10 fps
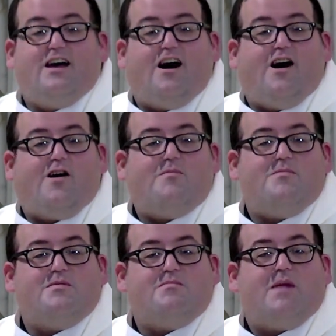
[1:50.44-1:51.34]
um,
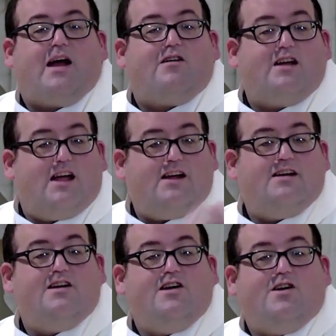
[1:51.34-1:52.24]
marrying,
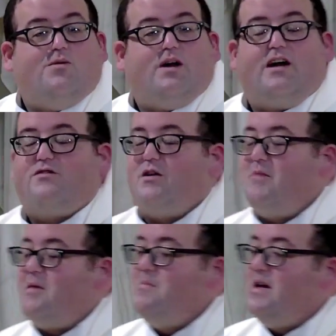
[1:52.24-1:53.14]
whatever it
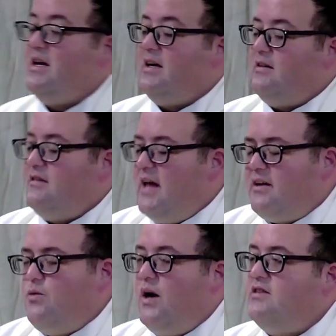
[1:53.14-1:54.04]
may be,
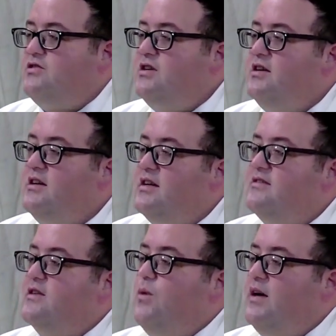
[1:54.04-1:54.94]
that question
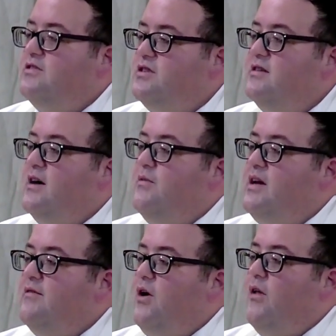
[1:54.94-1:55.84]
is a question that we
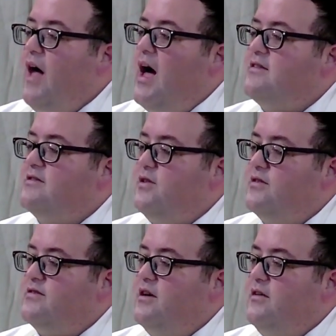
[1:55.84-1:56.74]
have all asked
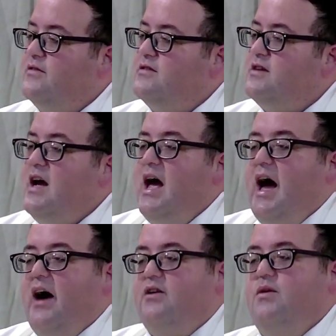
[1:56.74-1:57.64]
ourselves.
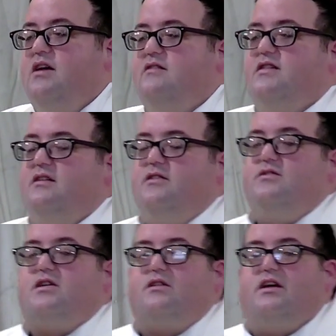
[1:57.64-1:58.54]
How do we continue
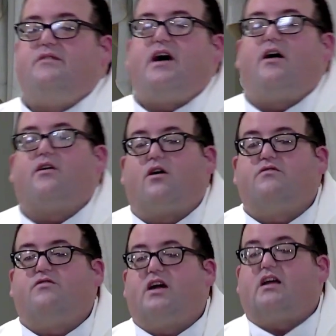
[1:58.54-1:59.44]
to live out our
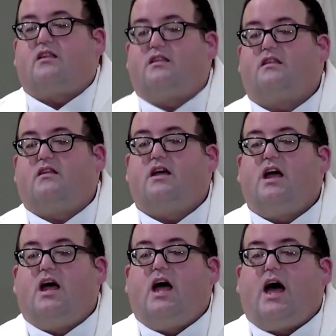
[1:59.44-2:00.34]
faith?
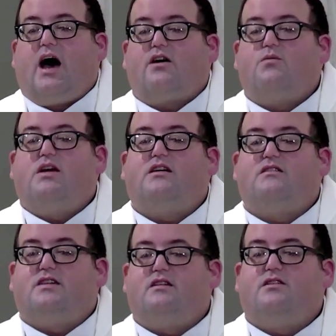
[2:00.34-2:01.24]
How do we
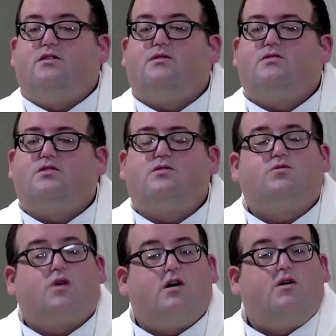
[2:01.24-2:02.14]
continue to
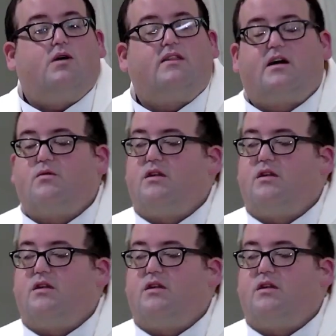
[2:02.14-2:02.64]
grow in that